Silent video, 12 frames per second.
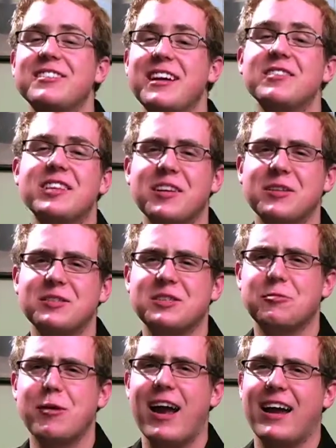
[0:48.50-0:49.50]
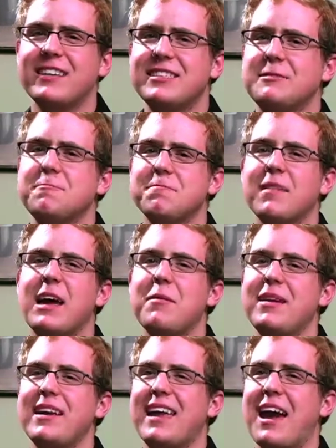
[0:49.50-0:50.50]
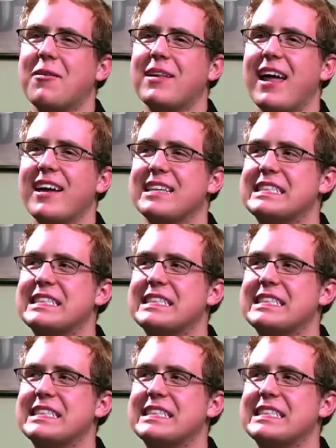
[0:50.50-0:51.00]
they said there was a surprise, and me and Kat were like,